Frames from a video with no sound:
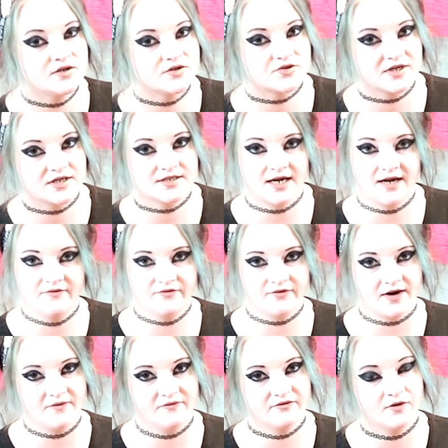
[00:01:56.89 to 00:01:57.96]
strict time
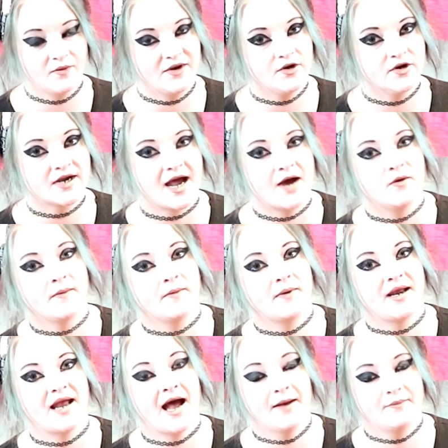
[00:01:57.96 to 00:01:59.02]
frame for when your cat will
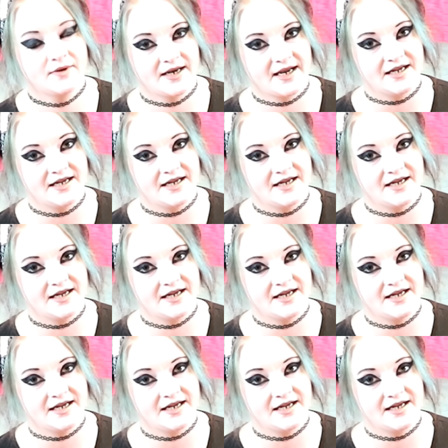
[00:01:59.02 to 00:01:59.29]
be happily